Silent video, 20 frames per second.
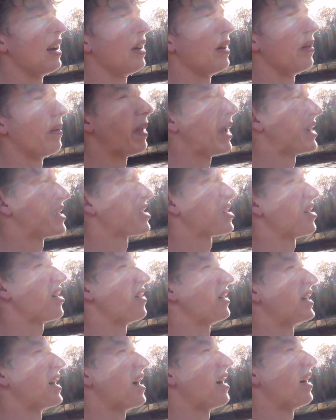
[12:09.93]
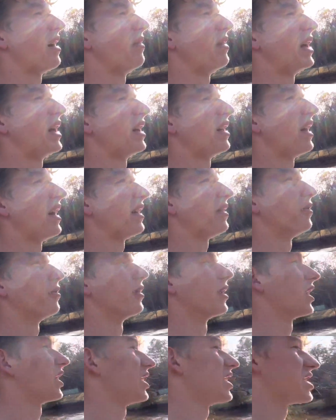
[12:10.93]
by slow it down, I mean like
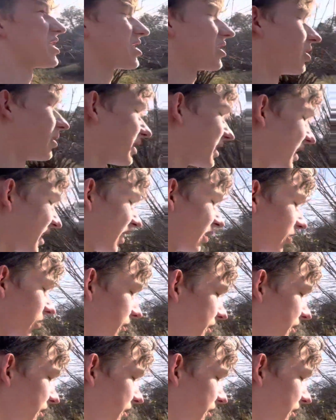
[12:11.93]
really slow it down.